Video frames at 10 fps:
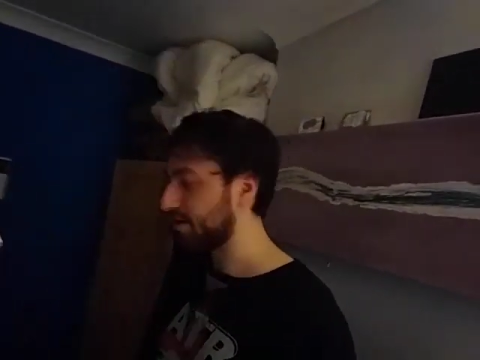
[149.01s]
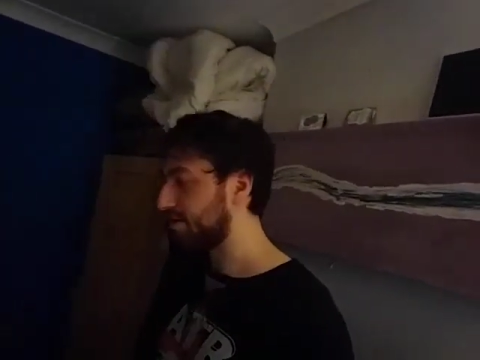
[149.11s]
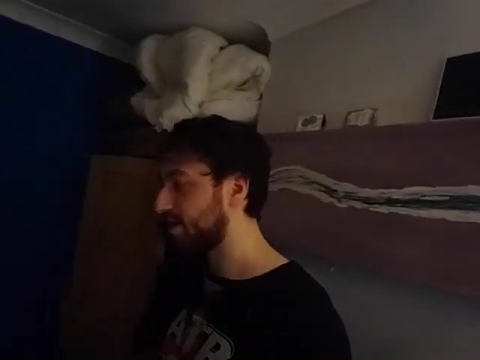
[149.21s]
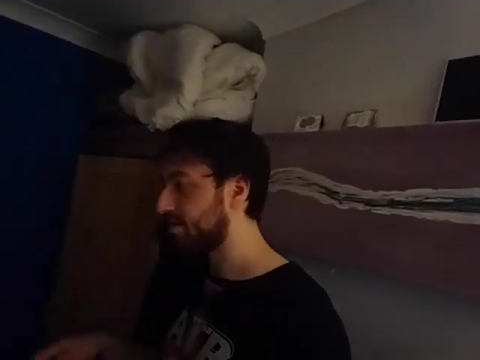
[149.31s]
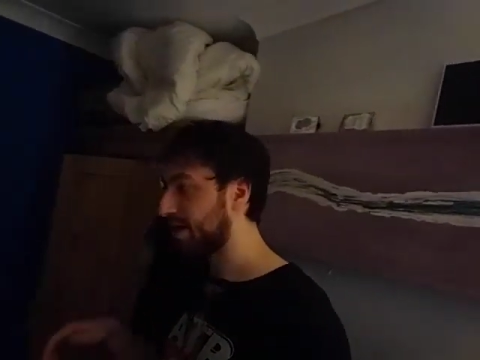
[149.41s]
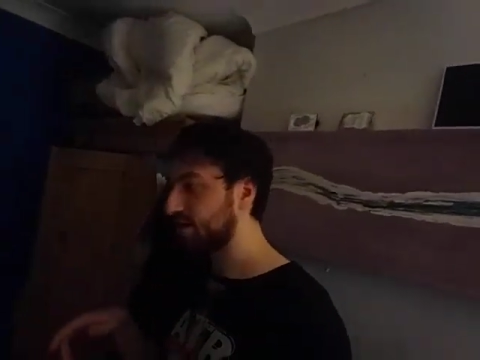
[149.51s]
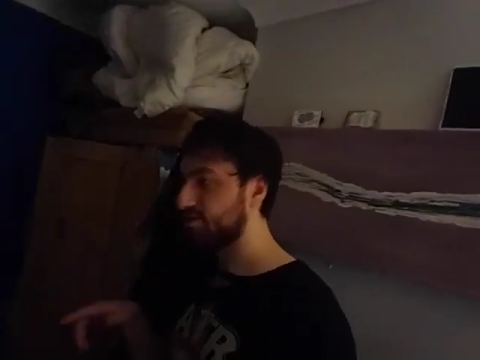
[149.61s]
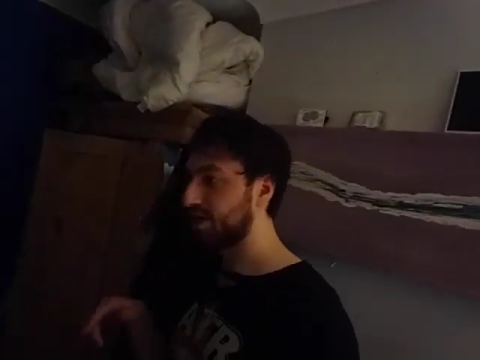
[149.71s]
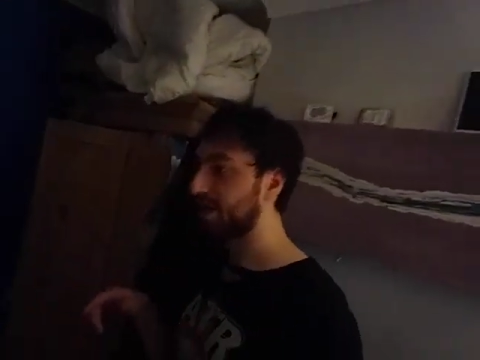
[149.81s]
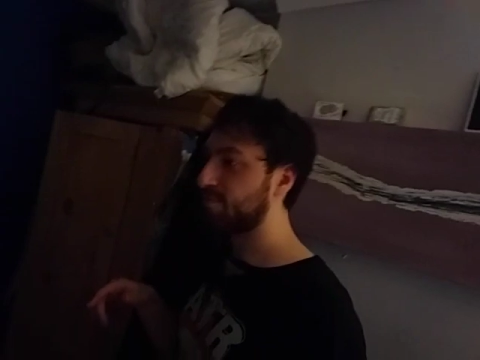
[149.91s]

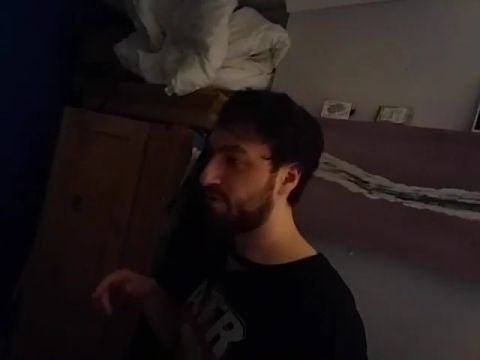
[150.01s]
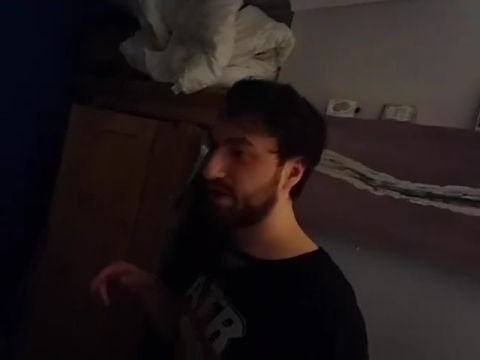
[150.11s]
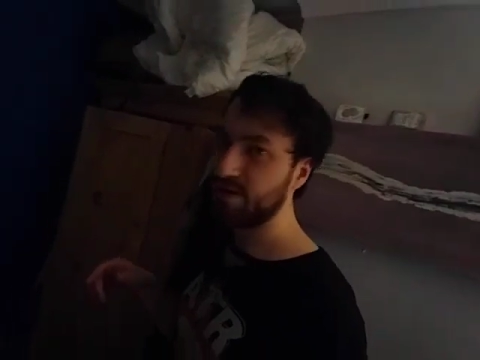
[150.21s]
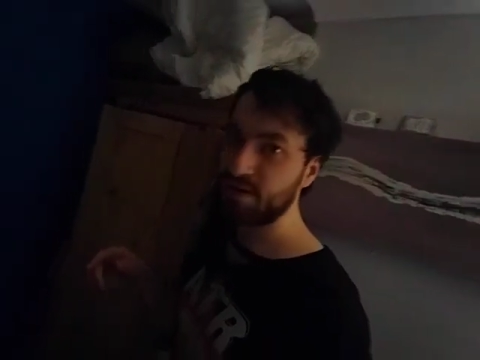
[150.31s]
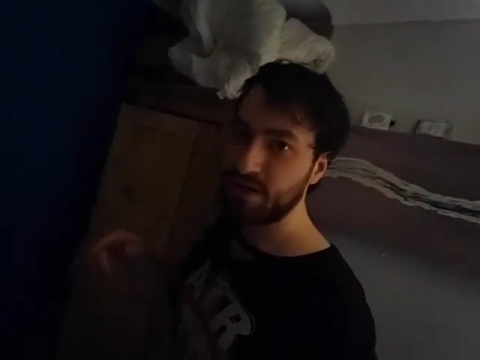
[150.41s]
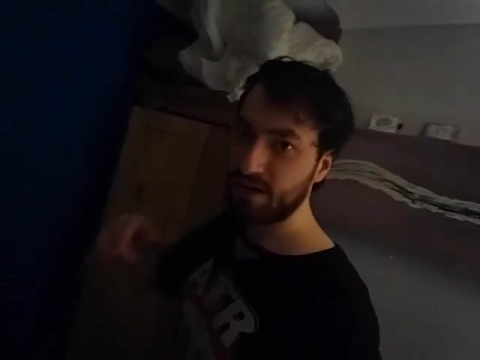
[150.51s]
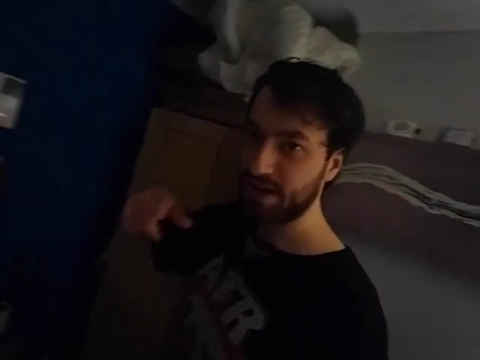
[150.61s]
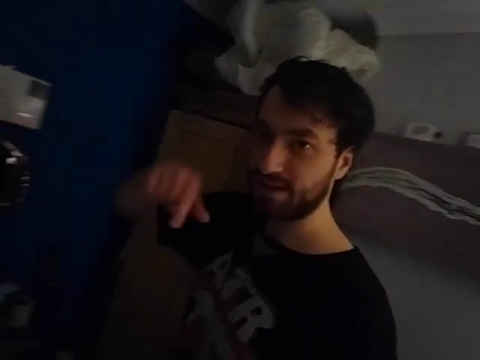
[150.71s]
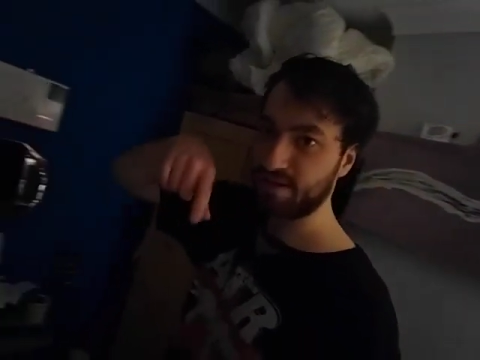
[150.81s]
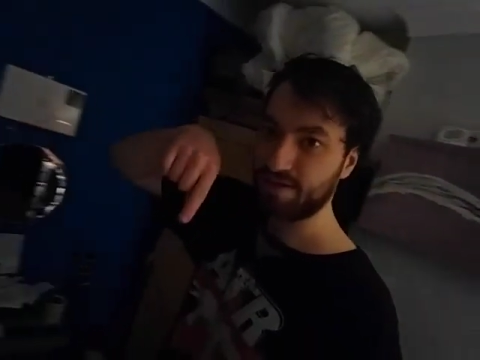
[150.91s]
ThinkPad track point,
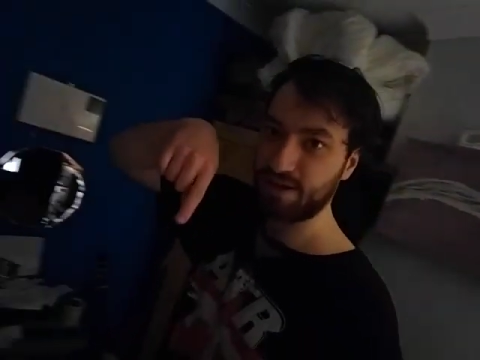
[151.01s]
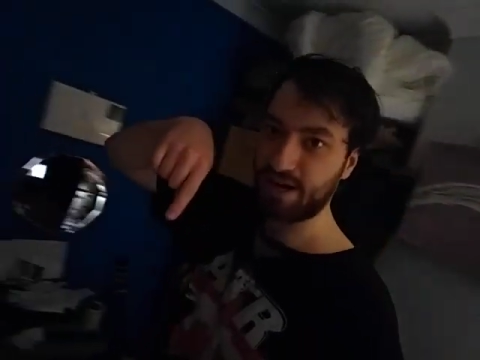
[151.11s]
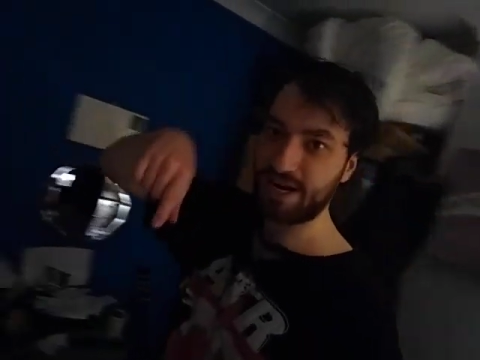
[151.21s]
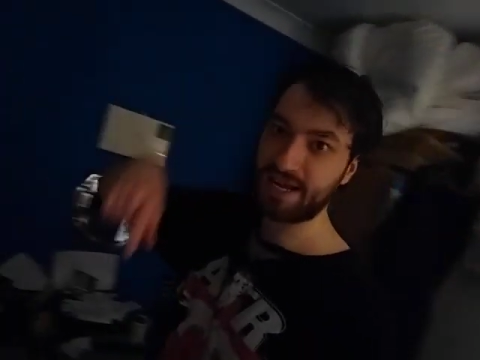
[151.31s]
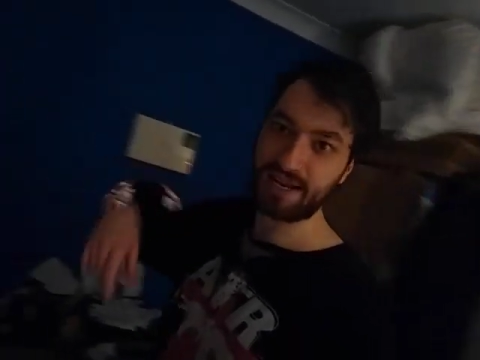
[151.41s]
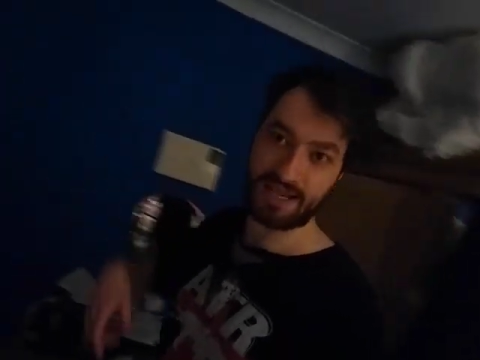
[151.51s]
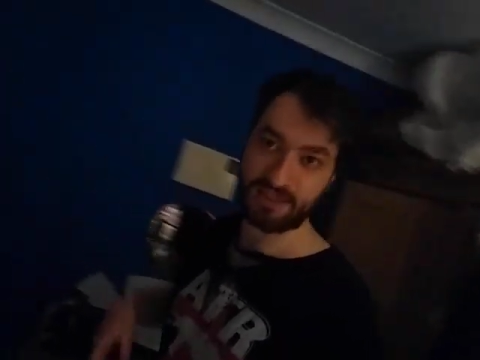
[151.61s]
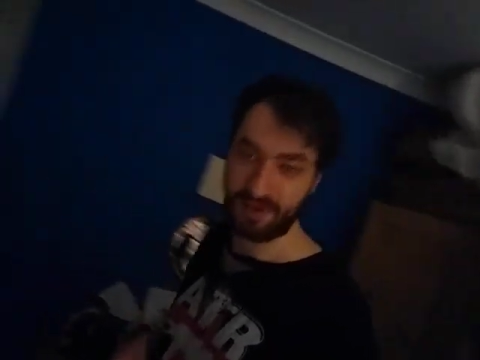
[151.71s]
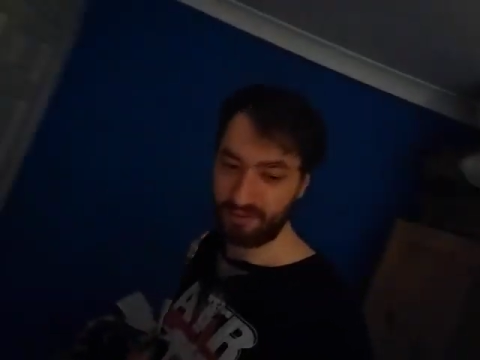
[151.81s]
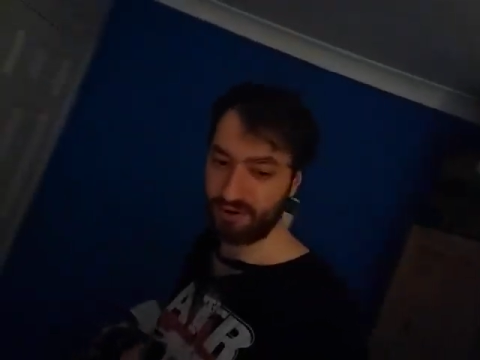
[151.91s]
like the clit
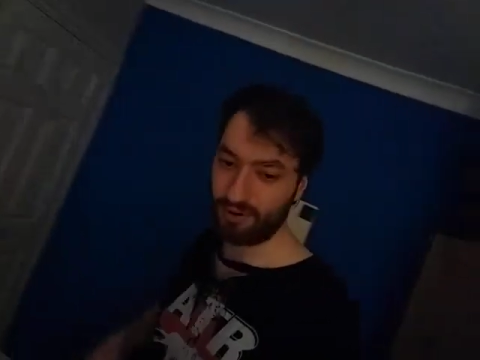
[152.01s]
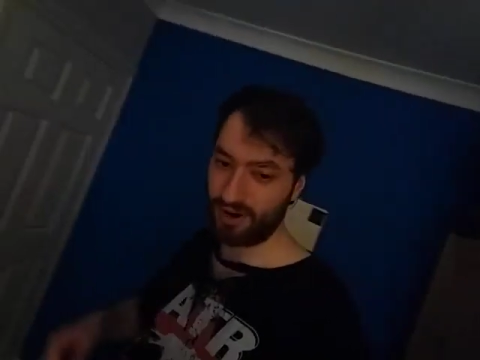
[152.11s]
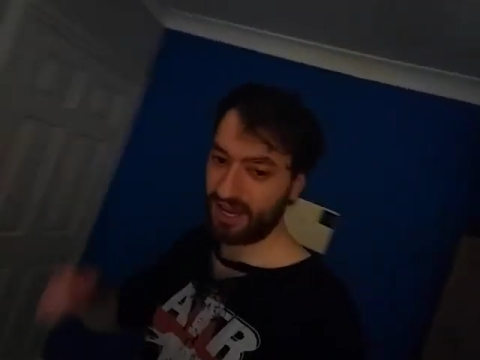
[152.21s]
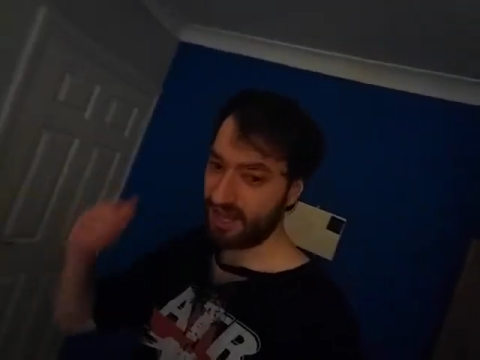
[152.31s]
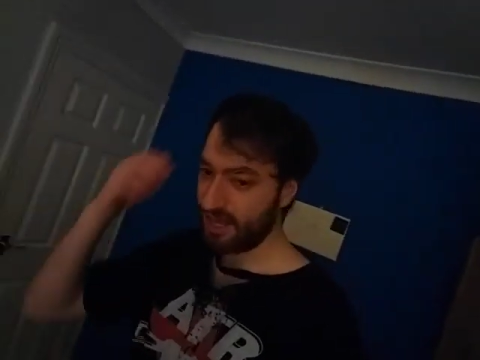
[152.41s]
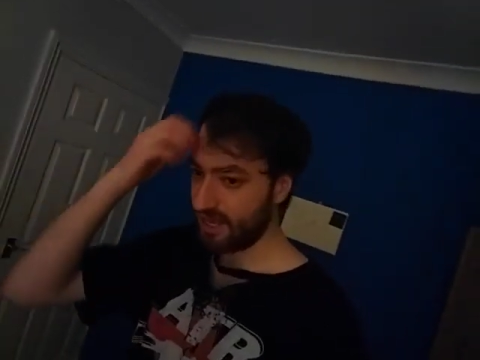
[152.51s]
as people call it,